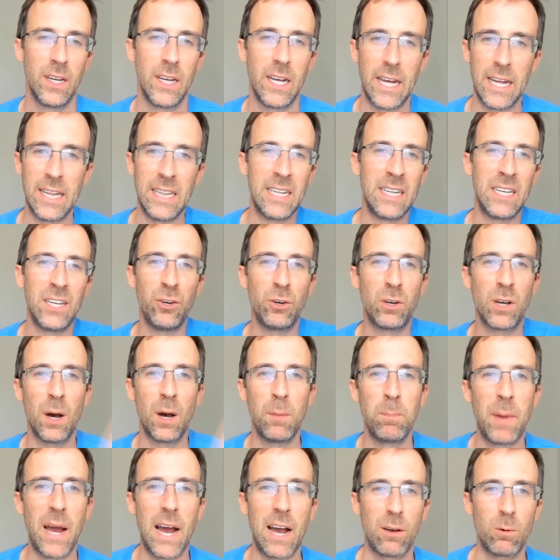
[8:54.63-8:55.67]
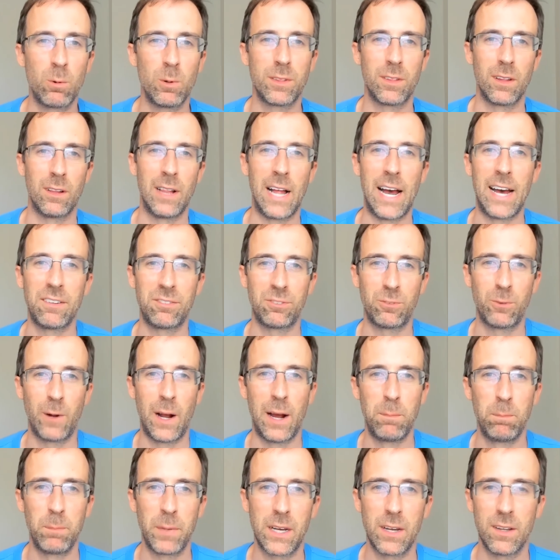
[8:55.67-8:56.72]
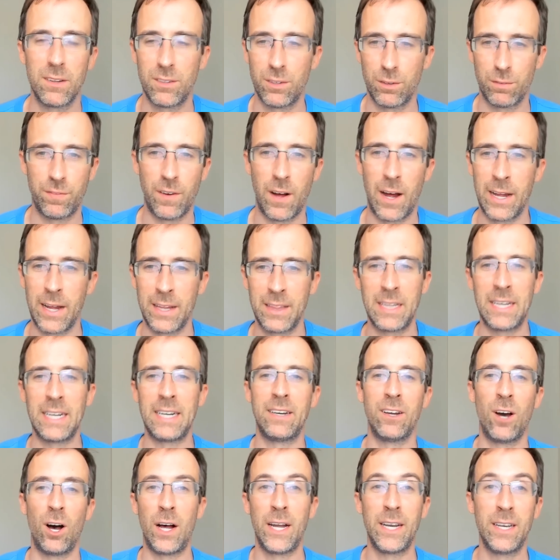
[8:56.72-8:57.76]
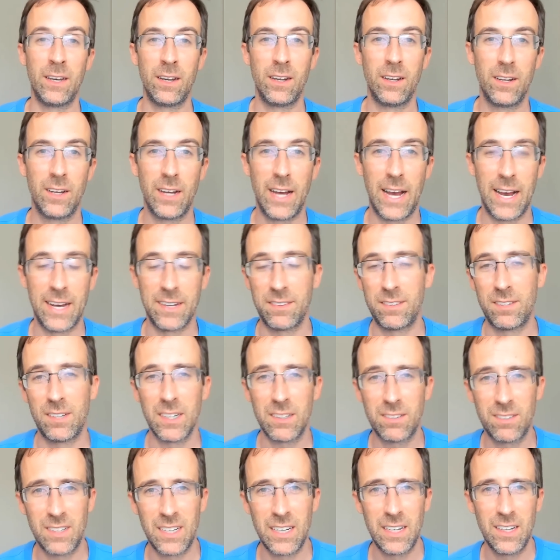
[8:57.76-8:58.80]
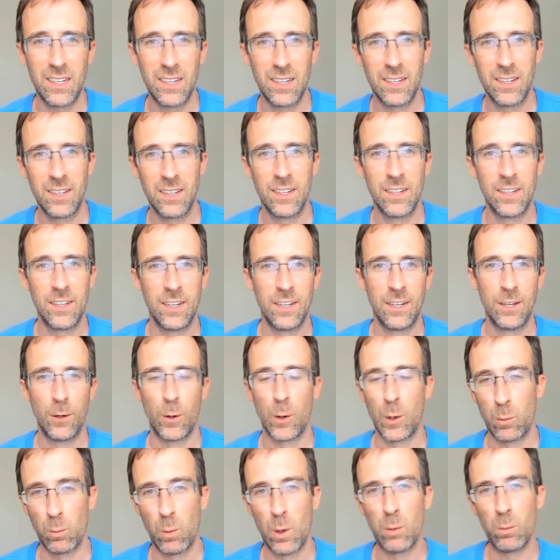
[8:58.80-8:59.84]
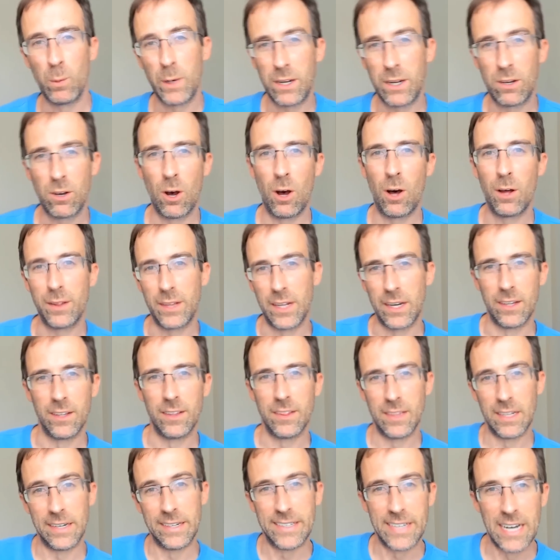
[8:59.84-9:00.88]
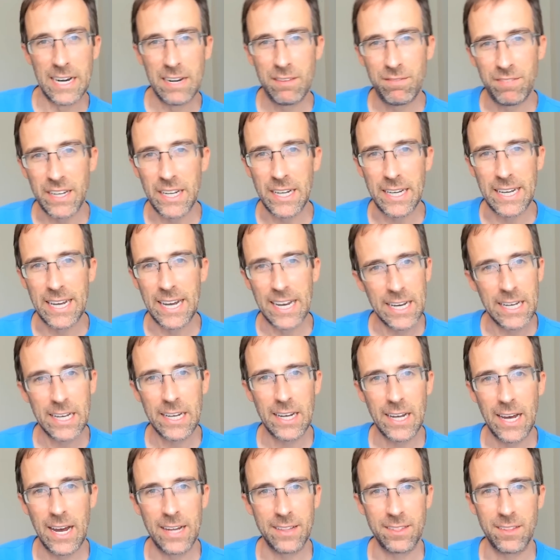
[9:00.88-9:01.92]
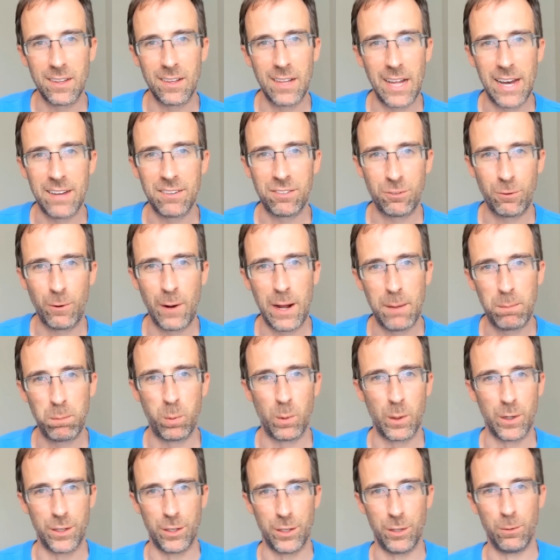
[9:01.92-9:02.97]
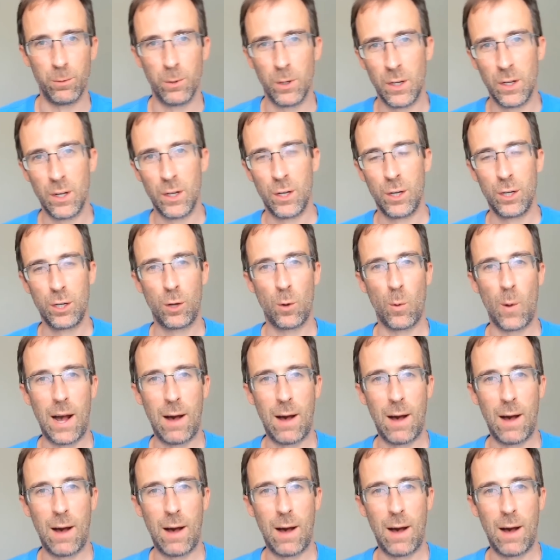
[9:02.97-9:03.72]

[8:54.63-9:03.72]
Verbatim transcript: And then you come back with the last rep because you're finally done at 60, or what we'd call the, the JV kick at the last rep, where you go